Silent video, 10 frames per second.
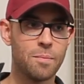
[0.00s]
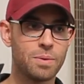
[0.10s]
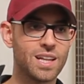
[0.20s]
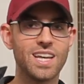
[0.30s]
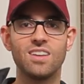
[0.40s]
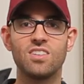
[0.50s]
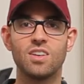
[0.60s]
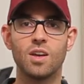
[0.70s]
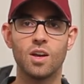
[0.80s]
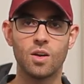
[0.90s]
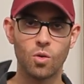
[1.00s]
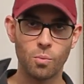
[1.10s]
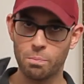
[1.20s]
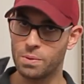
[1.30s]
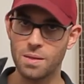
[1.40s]
Please,
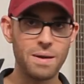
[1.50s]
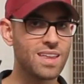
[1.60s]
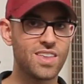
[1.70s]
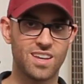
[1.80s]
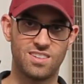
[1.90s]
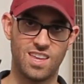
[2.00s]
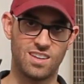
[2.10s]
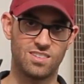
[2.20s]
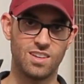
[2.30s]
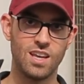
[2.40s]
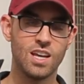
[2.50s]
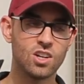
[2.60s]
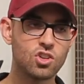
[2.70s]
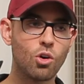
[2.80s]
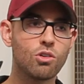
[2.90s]
but the main thing is this.
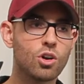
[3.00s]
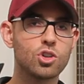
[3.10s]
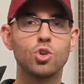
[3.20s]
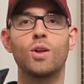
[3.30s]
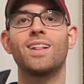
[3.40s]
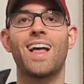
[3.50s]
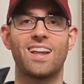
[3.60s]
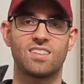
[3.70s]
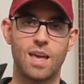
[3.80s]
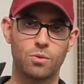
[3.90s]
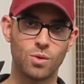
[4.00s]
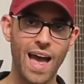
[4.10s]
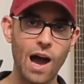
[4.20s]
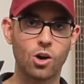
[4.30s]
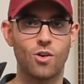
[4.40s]
Don't go shooting landscapes
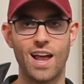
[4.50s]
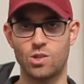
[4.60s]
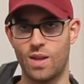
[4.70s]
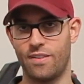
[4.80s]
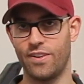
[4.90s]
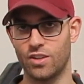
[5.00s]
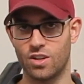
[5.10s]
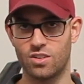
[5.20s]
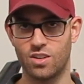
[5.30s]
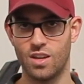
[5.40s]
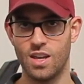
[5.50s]
without graduated filters.